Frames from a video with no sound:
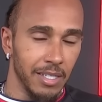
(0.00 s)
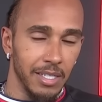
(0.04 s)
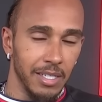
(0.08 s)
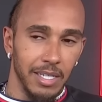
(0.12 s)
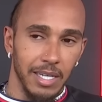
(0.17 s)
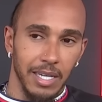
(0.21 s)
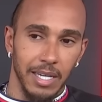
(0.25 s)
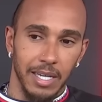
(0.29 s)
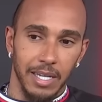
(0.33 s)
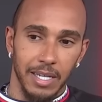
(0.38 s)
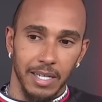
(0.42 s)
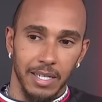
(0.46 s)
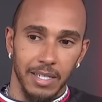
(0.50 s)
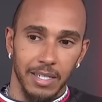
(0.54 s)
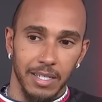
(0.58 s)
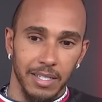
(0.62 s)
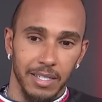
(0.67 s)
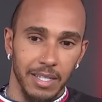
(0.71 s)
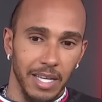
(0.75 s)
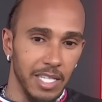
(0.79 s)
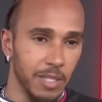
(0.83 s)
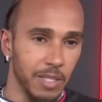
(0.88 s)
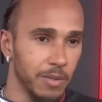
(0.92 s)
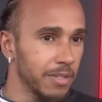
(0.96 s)
And
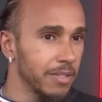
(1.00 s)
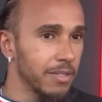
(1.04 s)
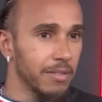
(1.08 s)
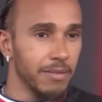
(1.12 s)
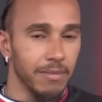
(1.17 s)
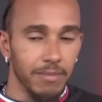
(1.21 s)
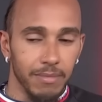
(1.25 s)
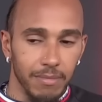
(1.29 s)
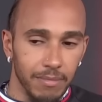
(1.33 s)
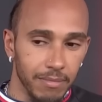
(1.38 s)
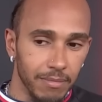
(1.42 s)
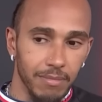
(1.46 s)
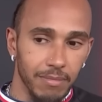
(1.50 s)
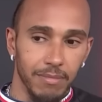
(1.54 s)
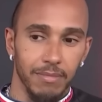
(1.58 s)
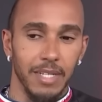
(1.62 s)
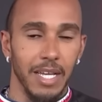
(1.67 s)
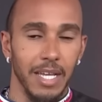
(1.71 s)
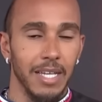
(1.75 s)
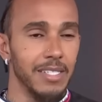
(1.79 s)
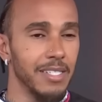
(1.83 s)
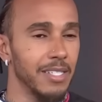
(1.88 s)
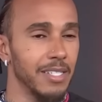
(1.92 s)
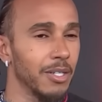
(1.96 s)
that's
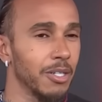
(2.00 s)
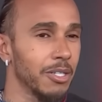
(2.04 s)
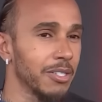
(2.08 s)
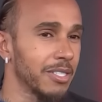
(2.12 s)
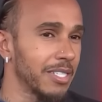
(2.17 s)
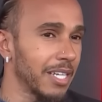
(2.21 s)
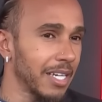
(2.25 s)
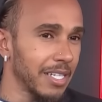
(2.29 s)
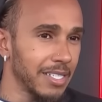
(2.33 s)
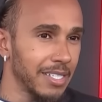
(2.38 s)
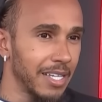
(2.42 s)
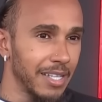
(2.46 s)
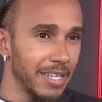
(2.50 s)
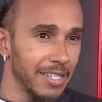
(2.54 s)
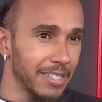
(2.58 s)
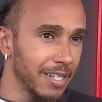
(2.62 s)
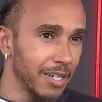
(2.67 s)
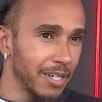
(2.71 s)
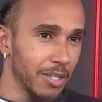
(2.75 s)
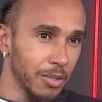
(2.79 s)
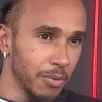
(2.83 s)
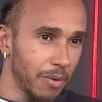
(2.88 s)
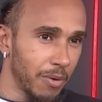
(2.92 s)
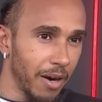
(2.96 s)
still 6 tenths
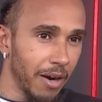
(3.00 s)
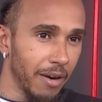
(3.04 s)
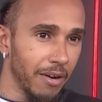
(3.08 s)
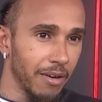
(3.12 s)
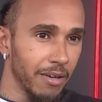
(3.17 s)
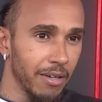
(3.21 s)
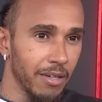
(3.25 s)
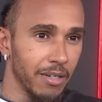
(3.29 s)
elsewhere.